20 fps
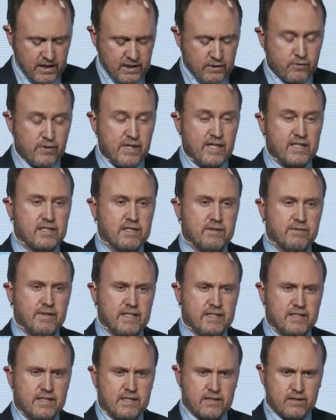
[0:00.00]
and
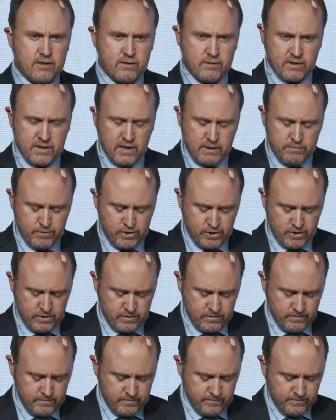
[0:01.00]
reactivating
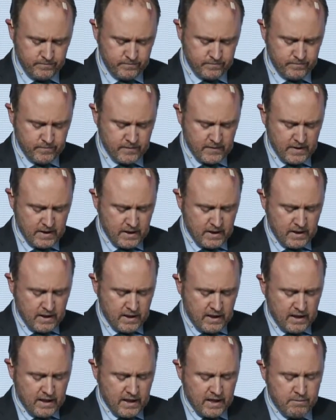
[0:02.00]
consumption.
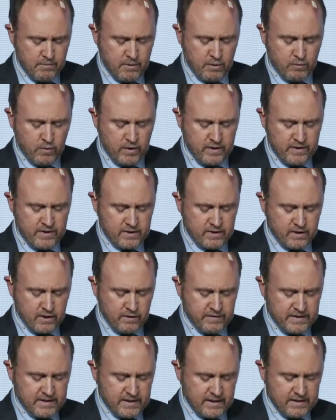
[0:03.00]
I am aware that
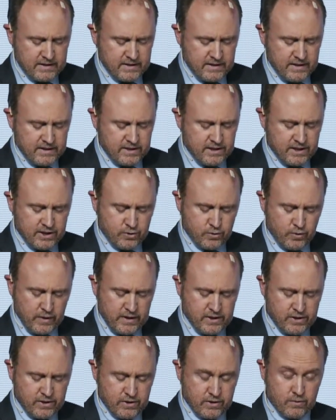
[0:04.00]
COVID-19
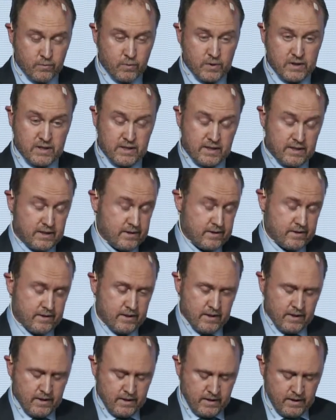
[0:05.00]
situation, which has
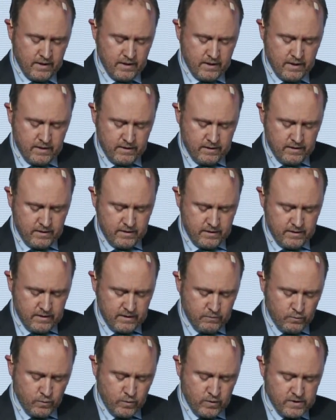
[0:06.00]

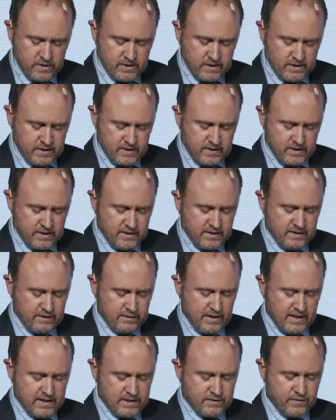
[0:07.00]
worsened in the
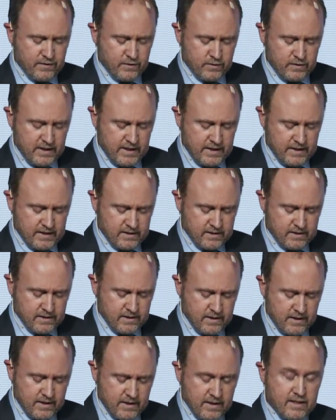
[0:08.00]
last few days,
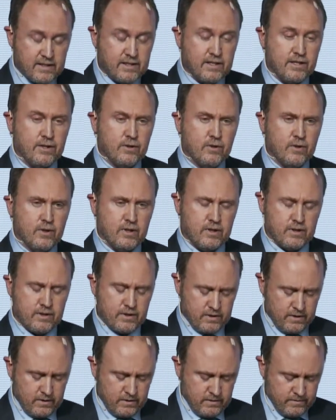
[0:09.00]
is a new
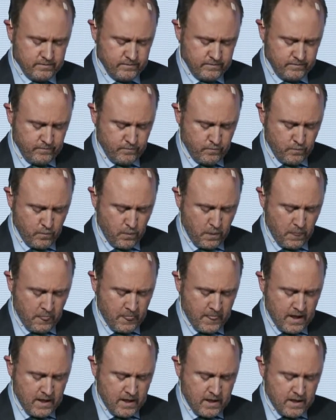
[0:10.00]
hurdle.
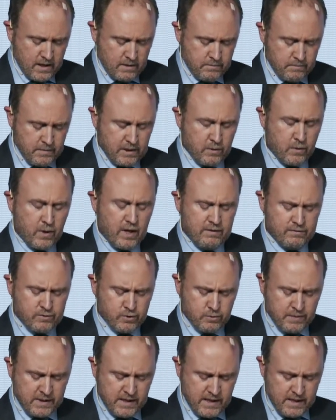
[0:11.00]
But we have to
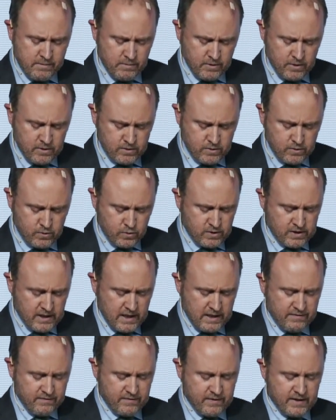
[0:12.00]
be able to
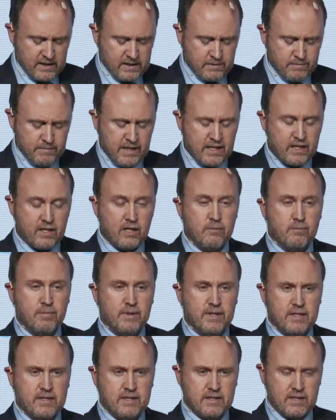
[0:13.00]
save as many
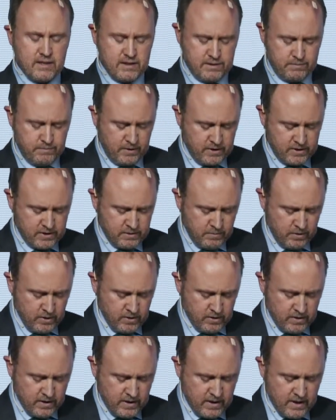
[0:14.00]
companies as possible,